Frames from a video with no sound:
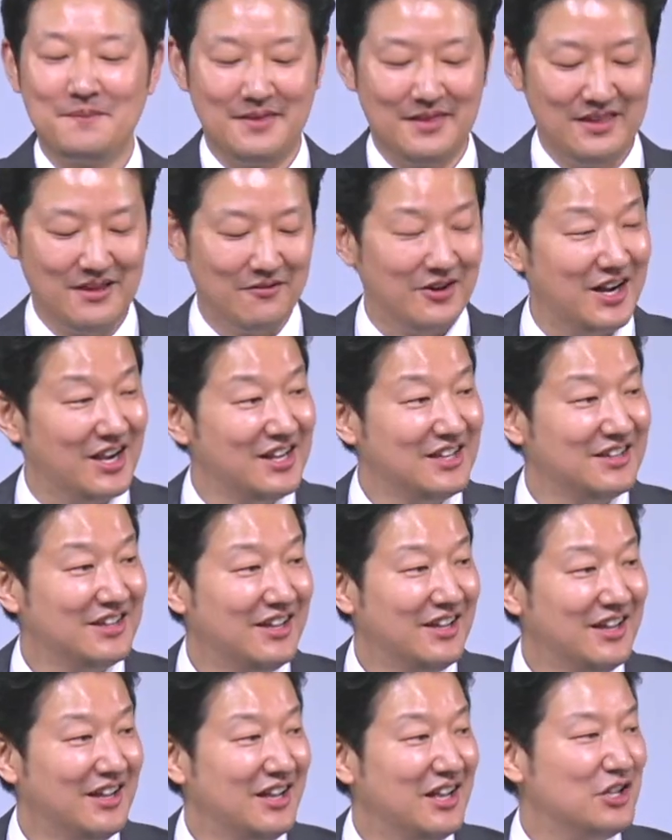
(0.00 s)
right?
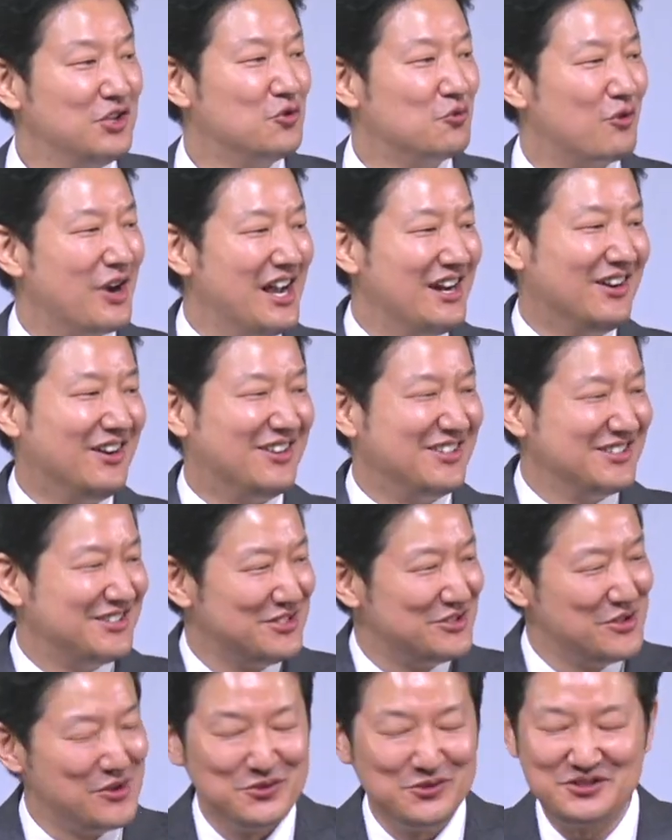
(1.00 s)
You write all the
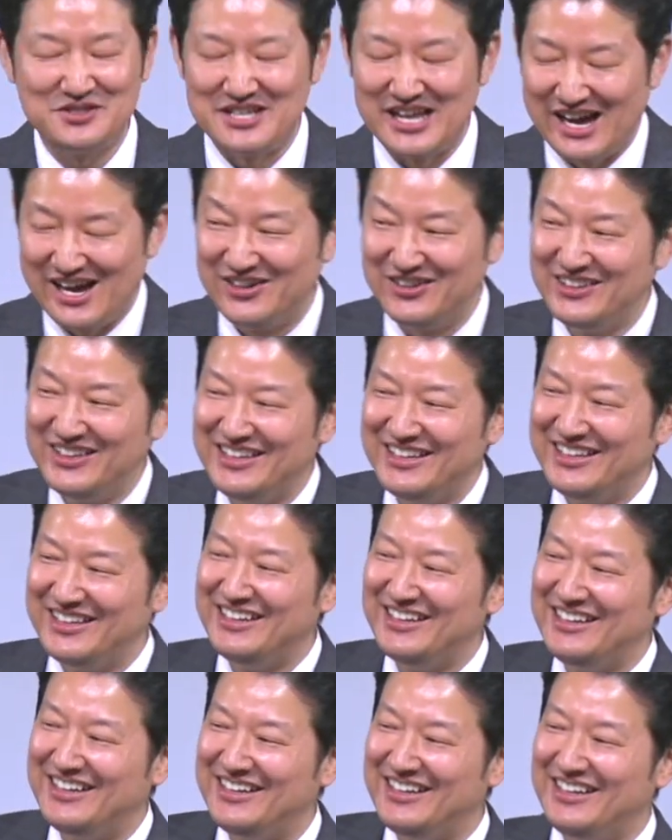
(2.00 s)
notes down,
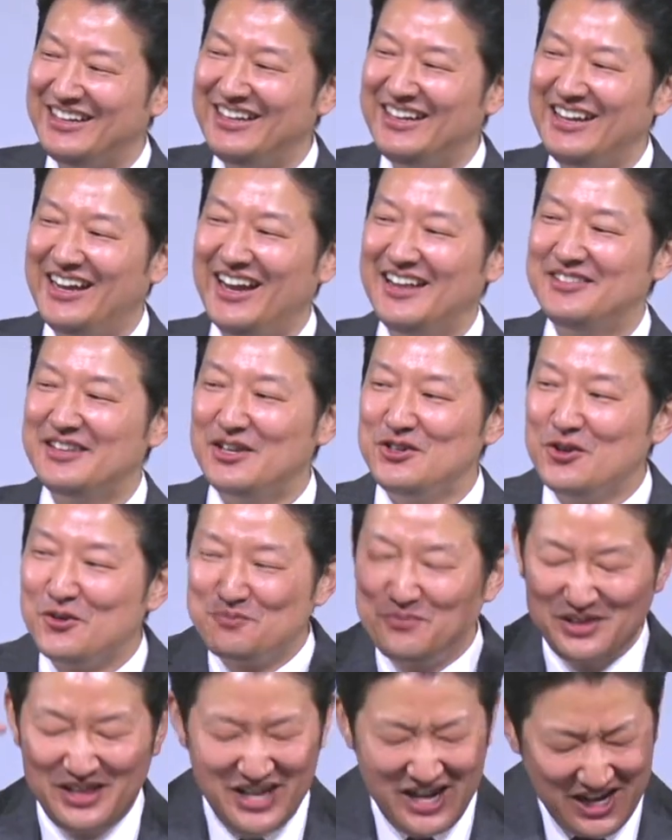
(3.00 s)
and then you're
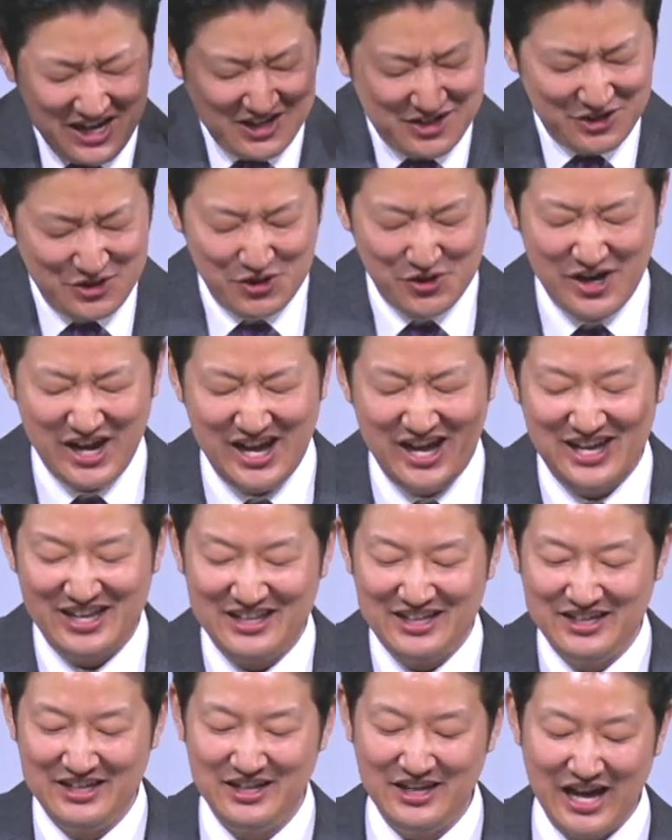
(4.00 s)
playing it in your head,
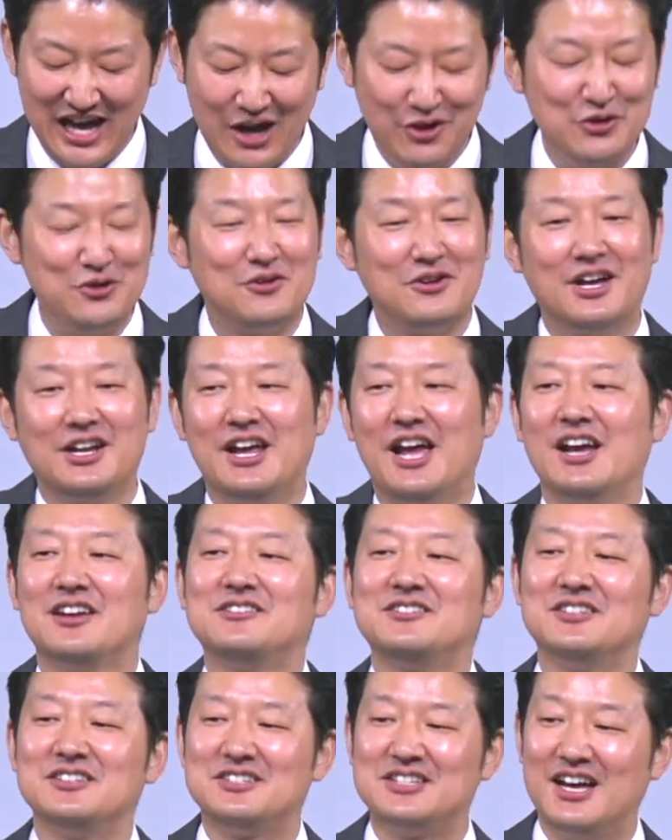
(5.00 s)
how you're going to
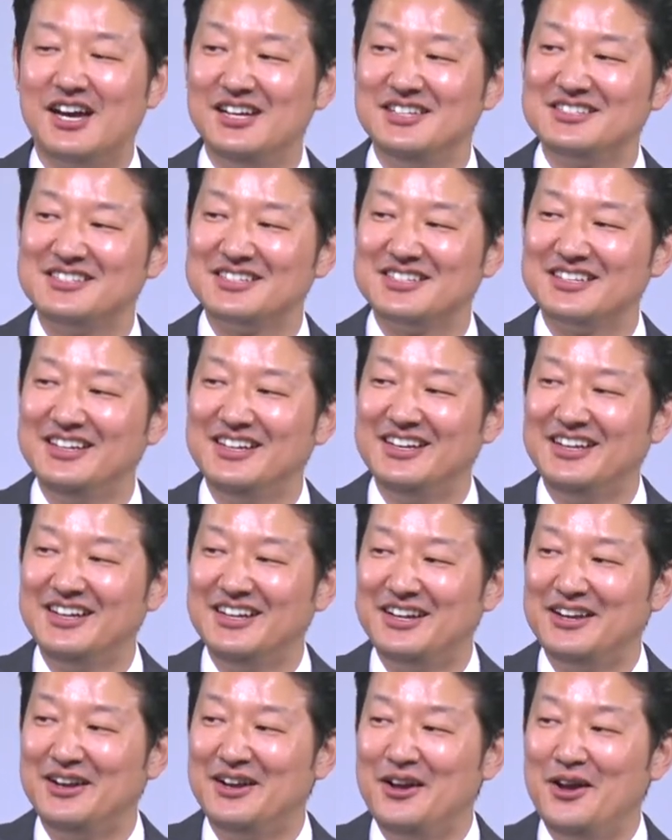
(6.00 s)
exercise.
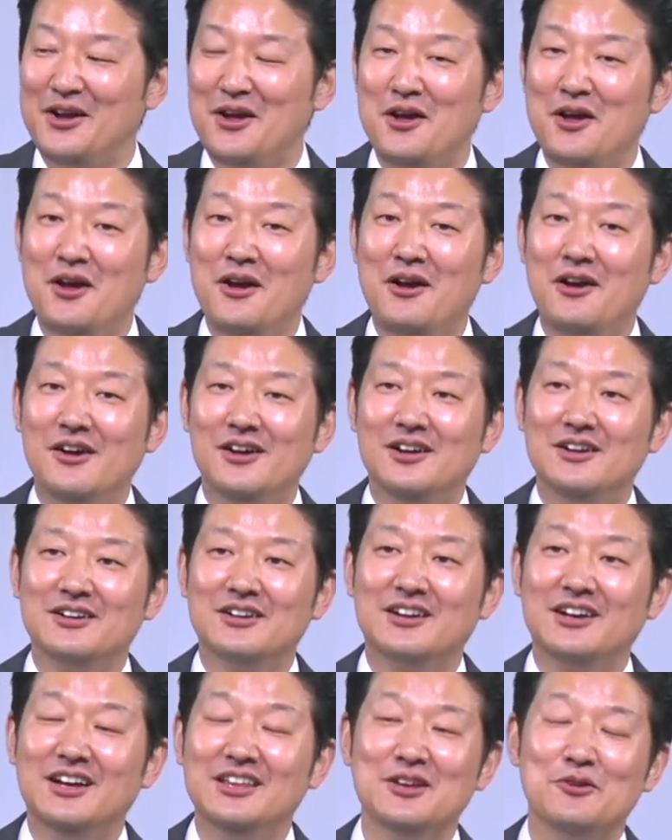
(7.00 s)

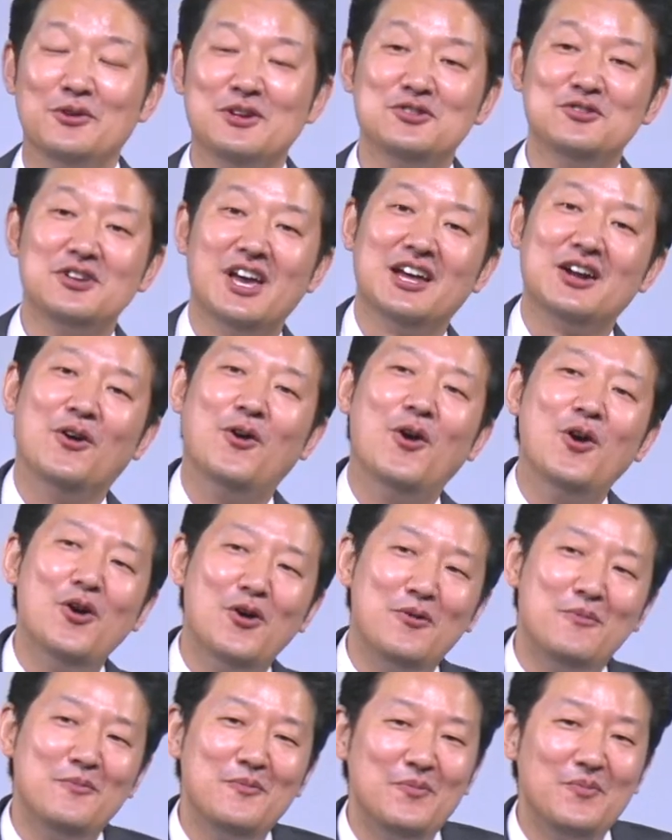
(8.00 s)
And then when you get
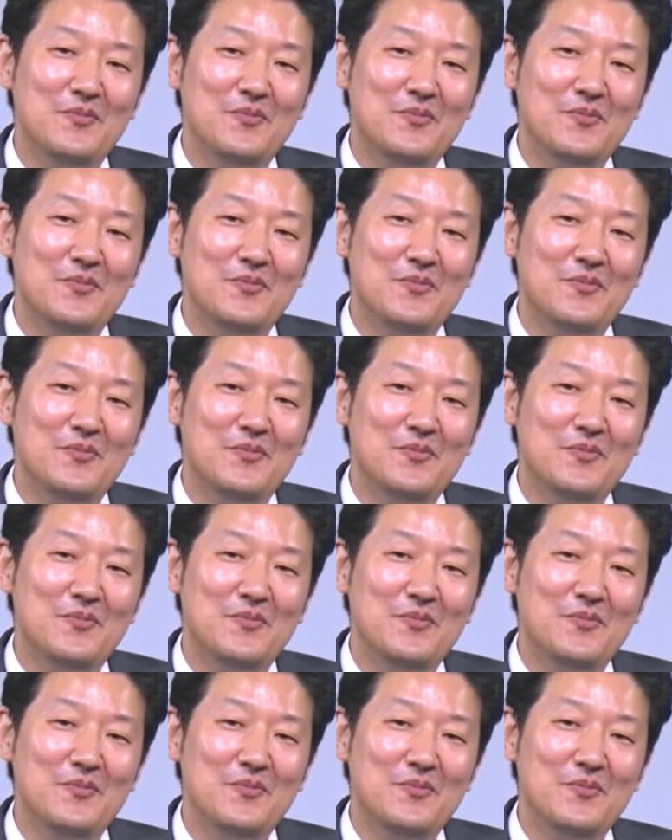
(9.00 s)
home,